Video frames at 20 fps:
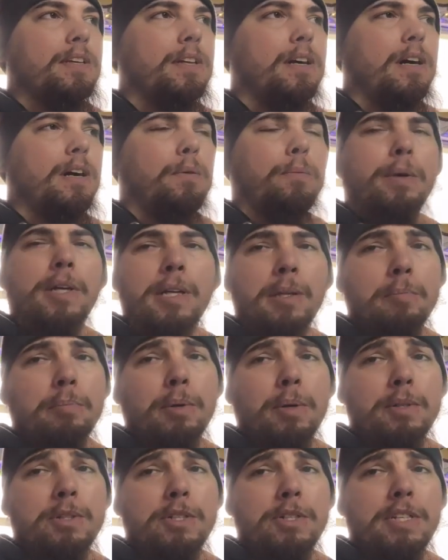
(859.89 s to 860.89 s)
uh, we didn't
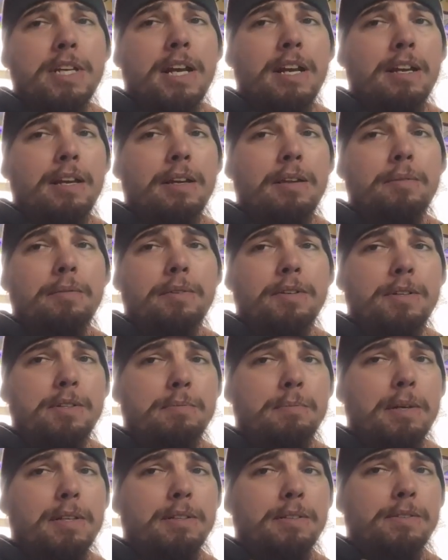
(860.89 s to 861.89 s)
purchase any
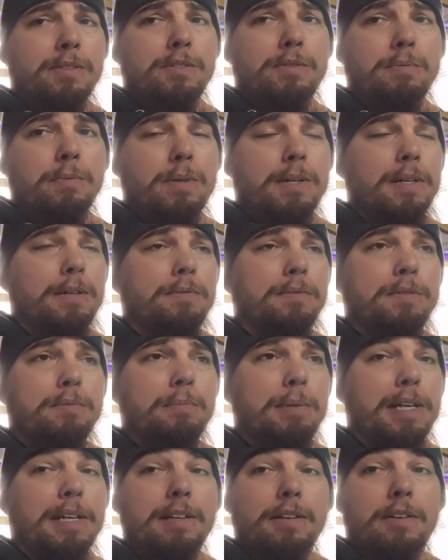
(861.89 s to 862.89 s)
because my littlest one was
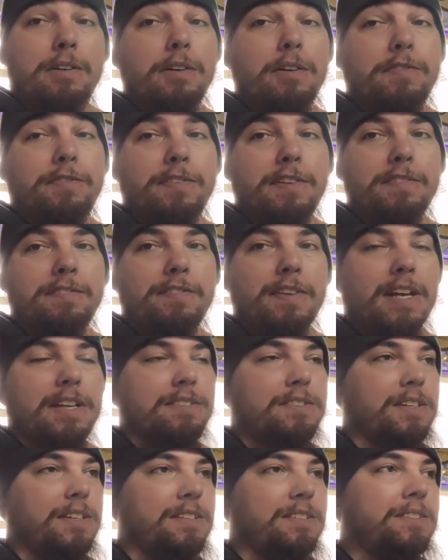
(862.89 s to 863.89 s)
making goofy
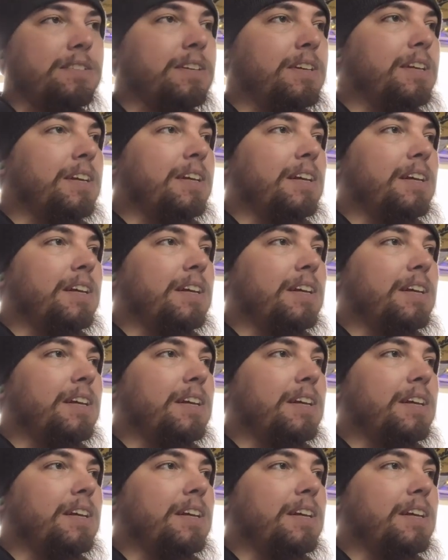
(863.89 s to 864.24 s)
faces